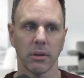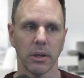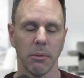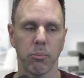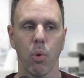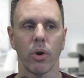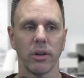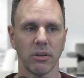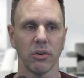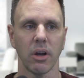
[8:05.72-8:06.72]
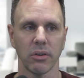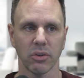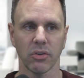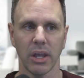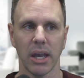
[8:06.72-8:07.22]
important to
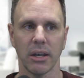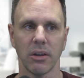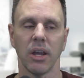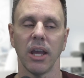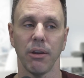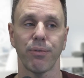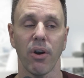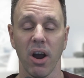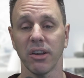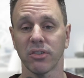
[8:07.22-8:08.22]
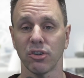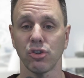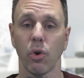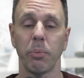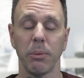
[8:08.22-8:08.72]
understand, and for us to
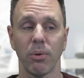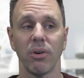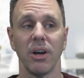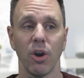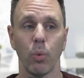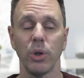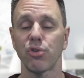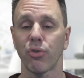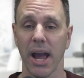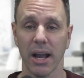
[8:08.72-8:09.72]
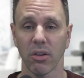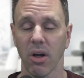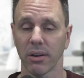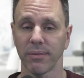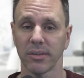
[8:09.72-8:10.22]
show people we track a
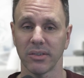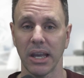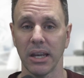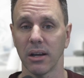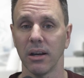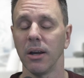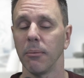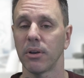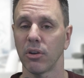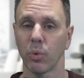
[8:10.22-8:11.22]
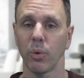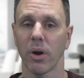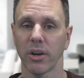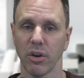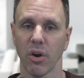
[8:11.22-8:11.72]
lot of this data because we
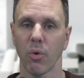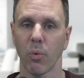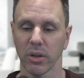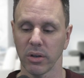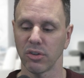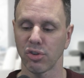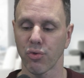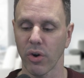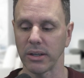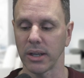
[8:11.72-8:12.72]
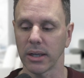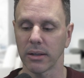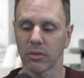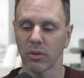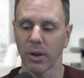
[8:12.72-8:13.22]
want to know what is trending.
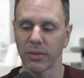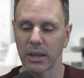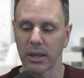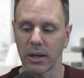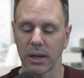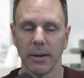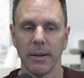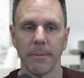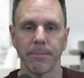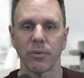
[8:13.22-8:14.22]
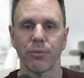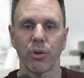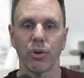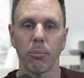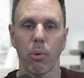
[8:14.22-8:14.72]
So I think it's
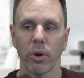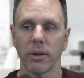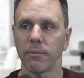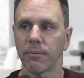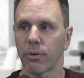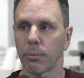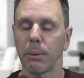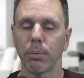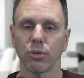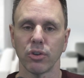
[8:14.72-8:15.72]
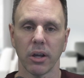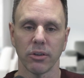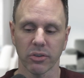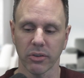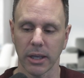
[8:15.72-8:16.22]
very important for people to
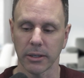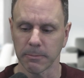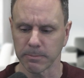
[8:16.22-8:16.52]
understand.